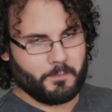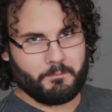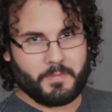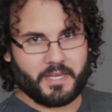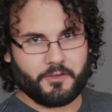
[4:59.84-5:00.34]

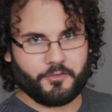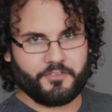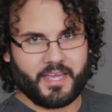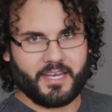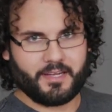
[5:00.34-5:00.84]
make your
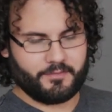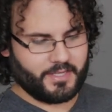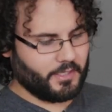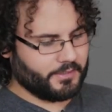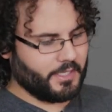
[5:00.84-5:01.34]
settings,
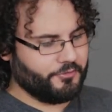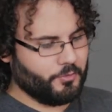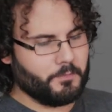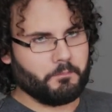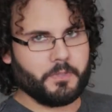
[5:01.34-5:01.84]
and unless
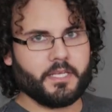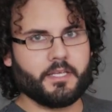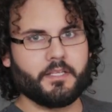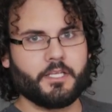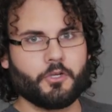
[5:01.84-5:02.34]
you
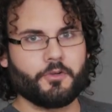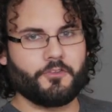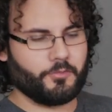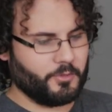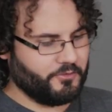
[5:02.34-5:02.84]
immediately go to
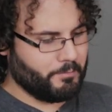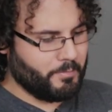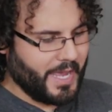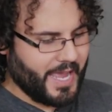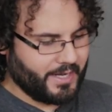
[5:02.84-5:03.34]
switch
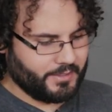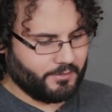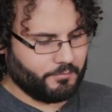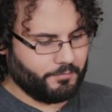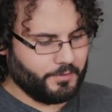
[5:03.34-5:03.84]
back and
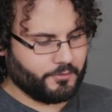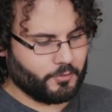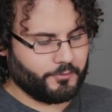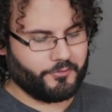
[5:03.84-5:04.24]
it's a physical